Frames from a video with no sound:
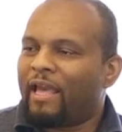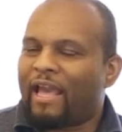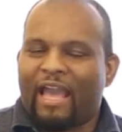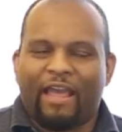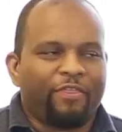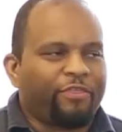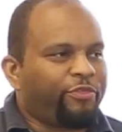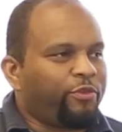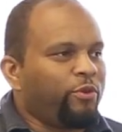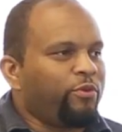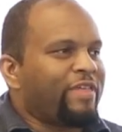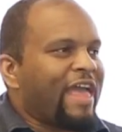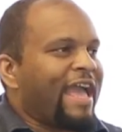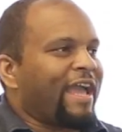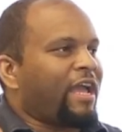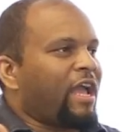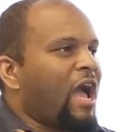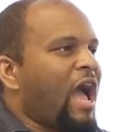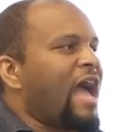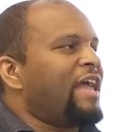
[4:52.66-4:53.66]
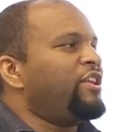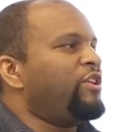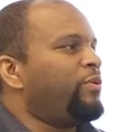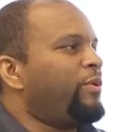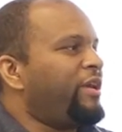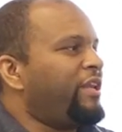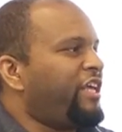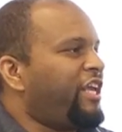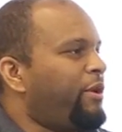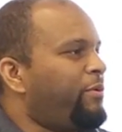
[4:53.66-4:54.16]
And through that
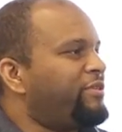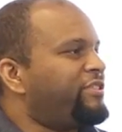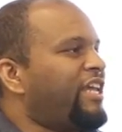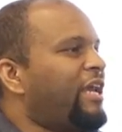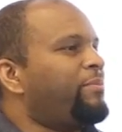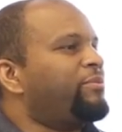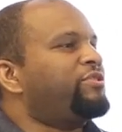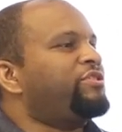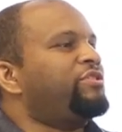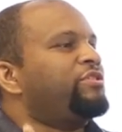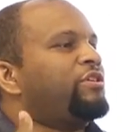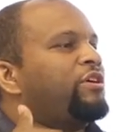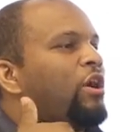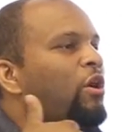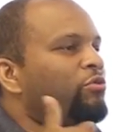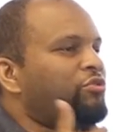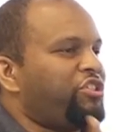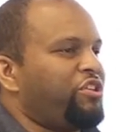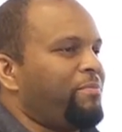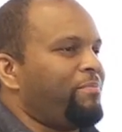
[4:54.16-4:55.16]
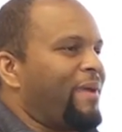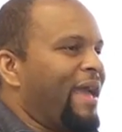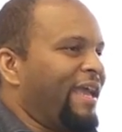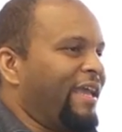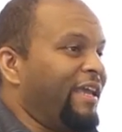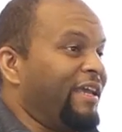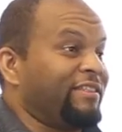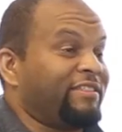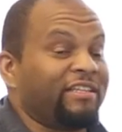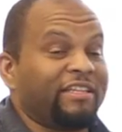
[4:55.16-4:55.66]
conduit, he was able to coach him
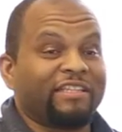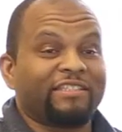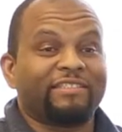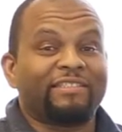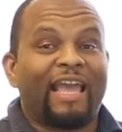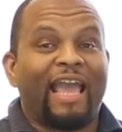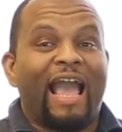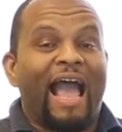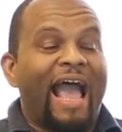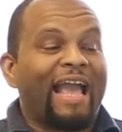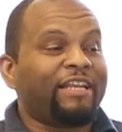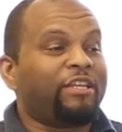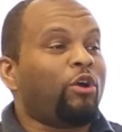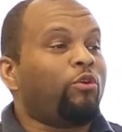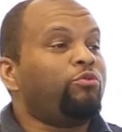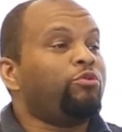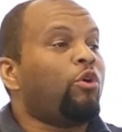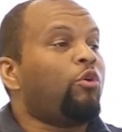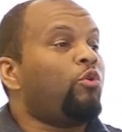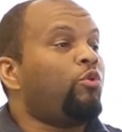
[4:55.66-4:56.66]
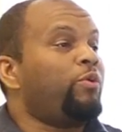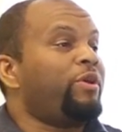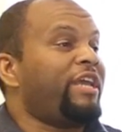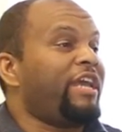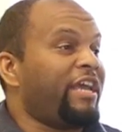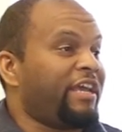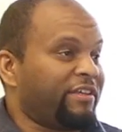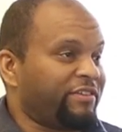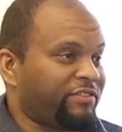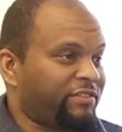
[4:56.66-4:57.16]
back in. To this day, I don't know who
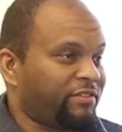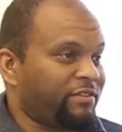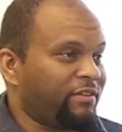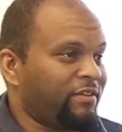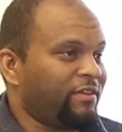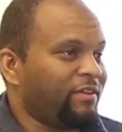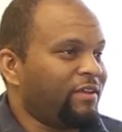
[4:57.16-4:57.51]
he is.